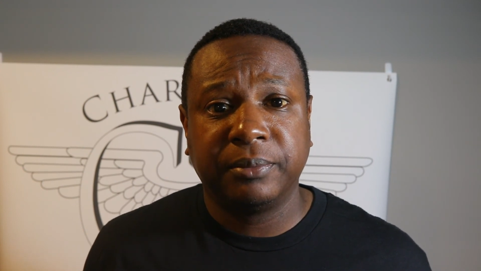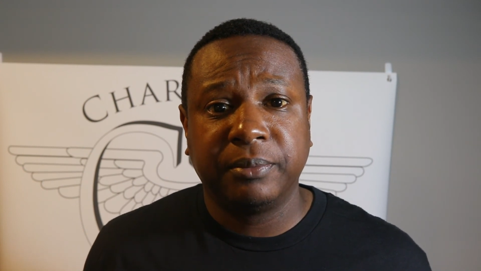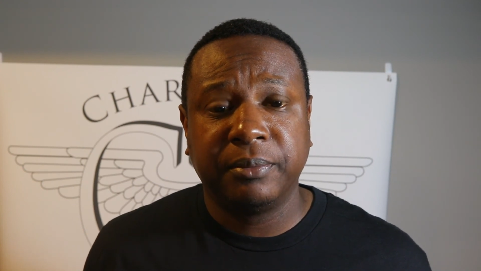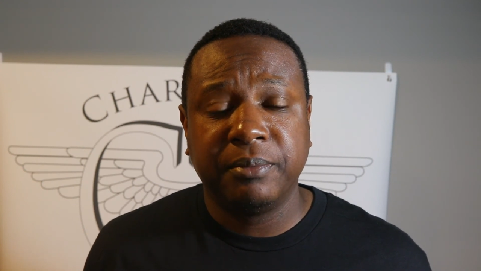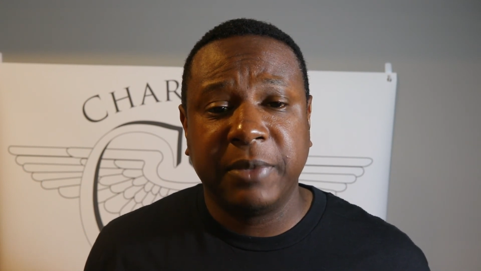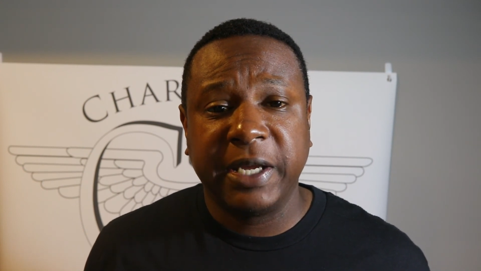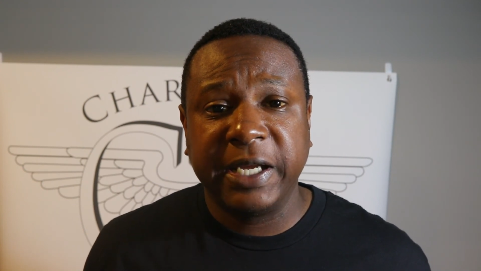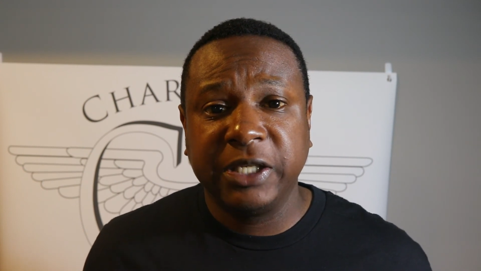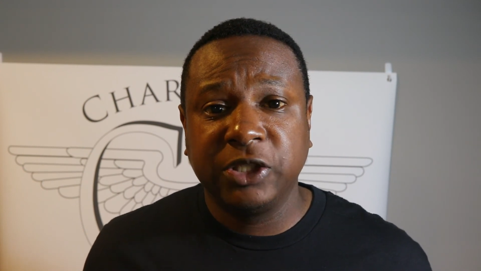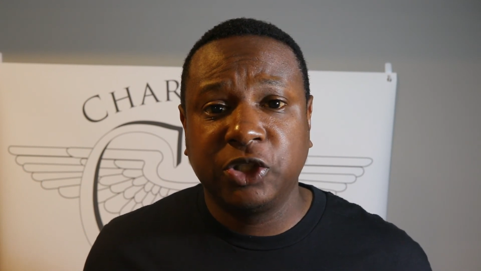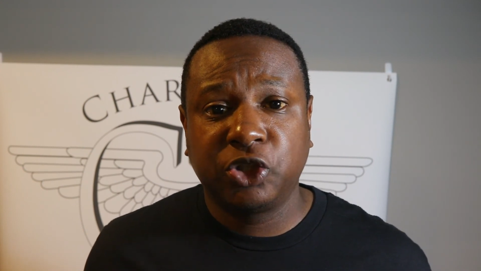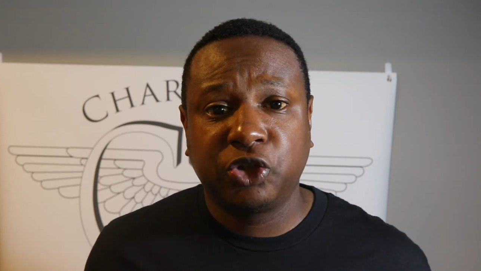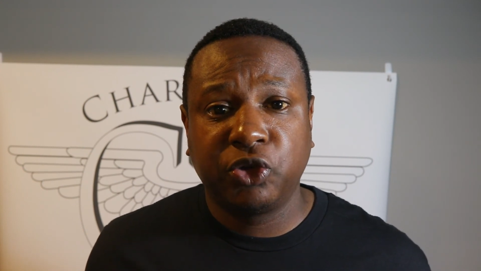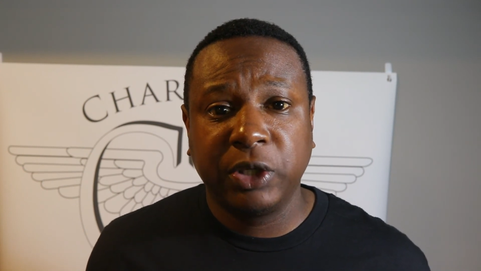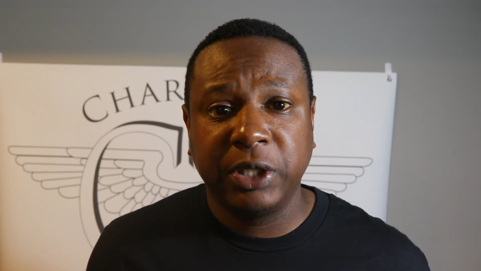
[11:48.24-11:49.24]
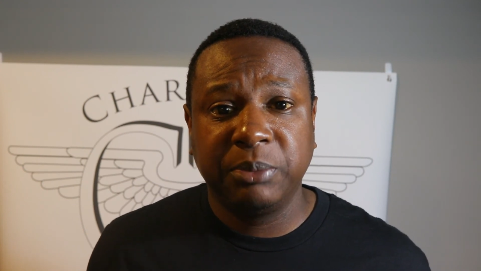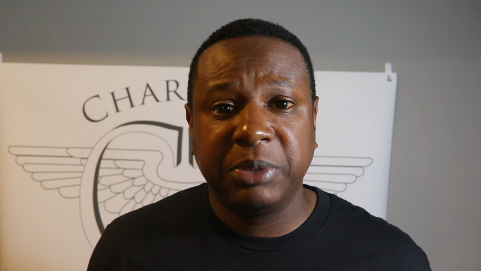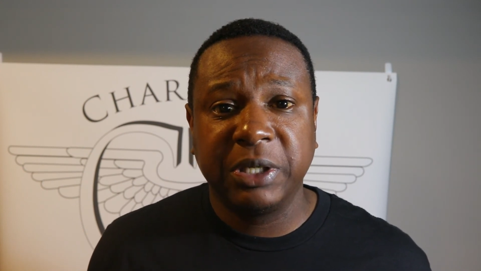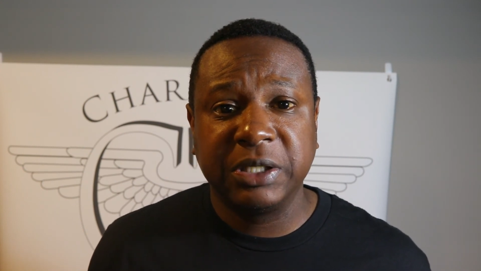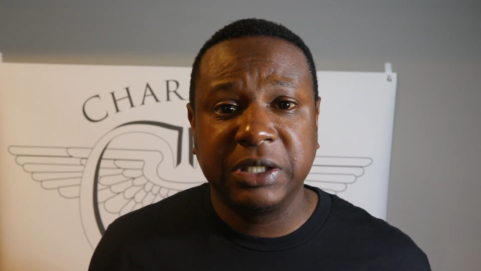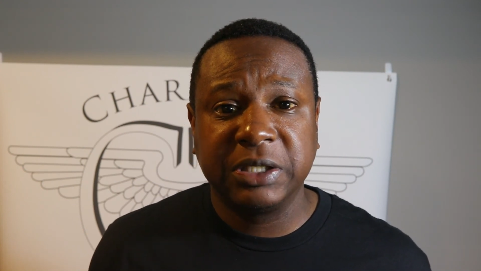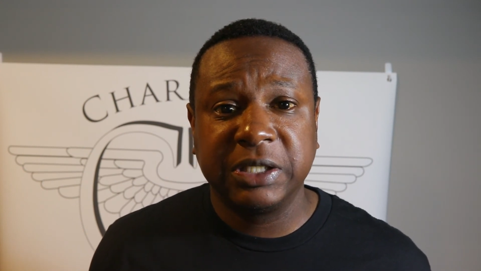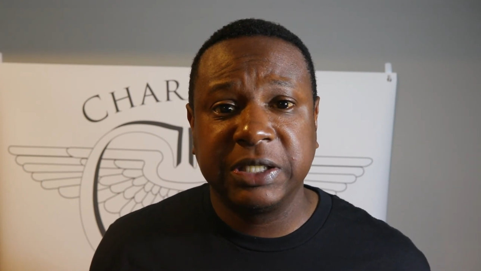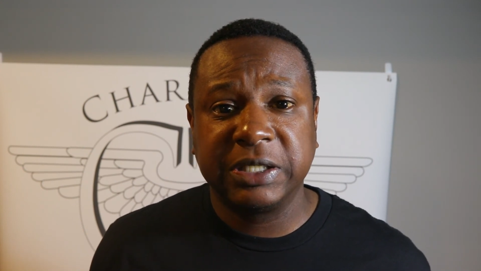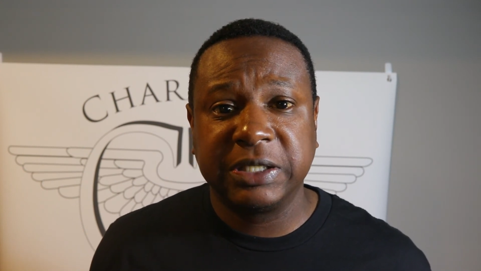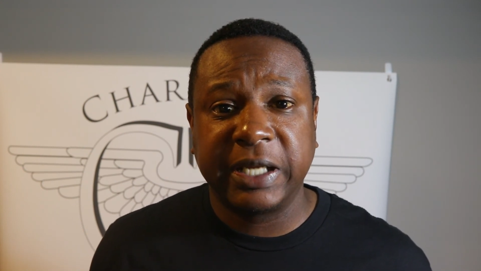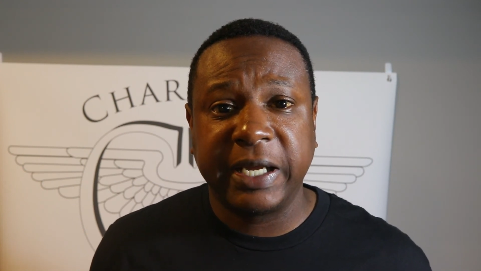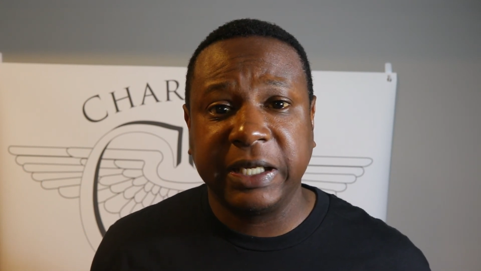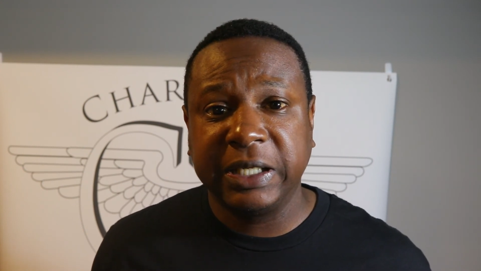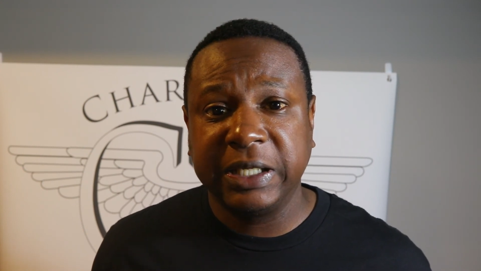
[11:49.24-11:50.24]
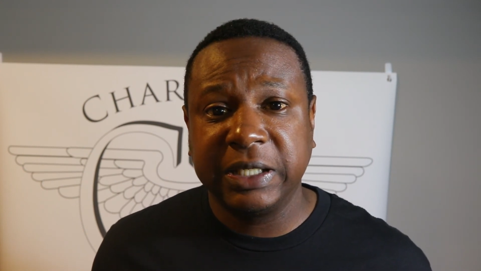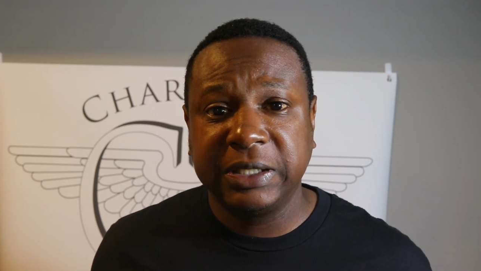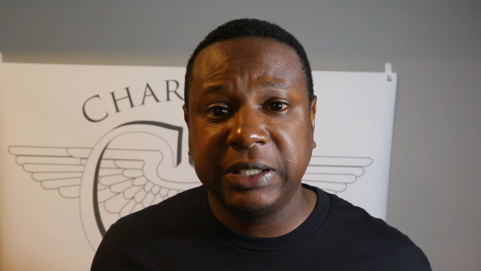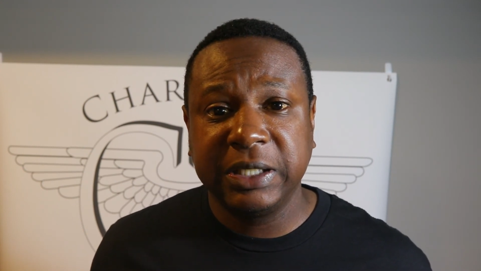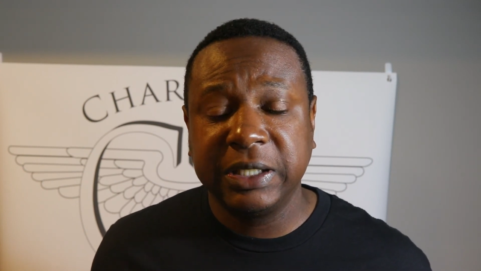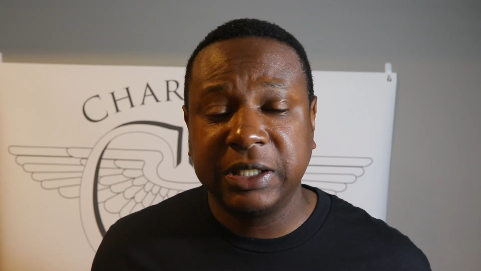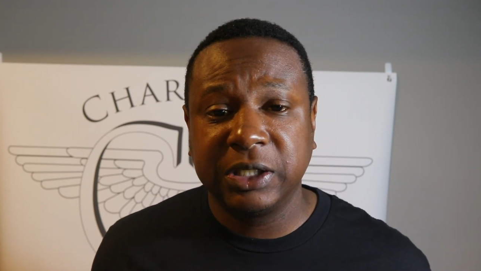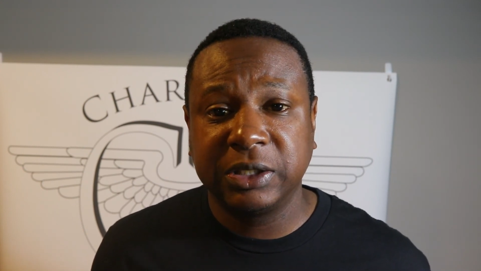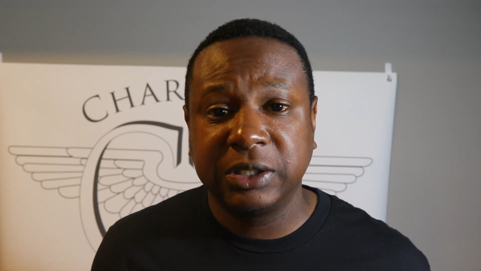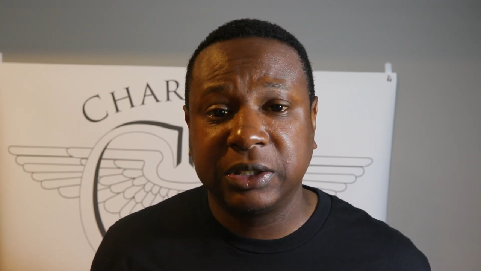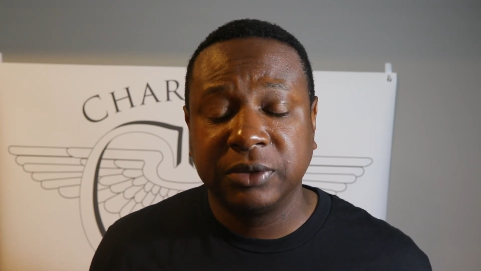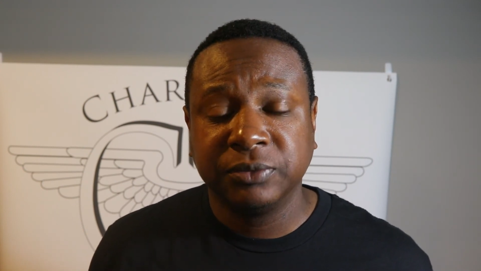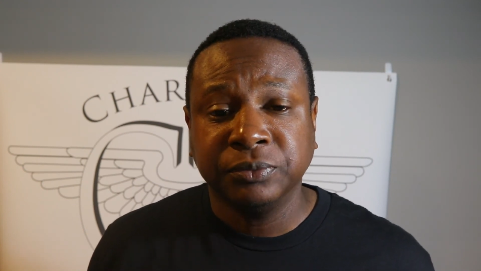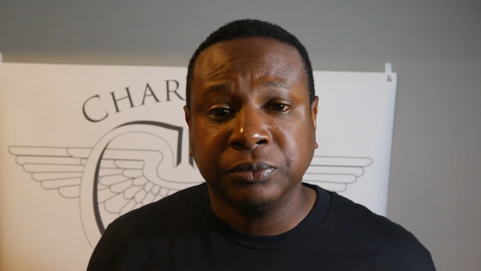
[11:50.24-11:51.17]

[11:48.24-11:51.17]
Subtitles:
mainstream businesses, Nike, Adidas,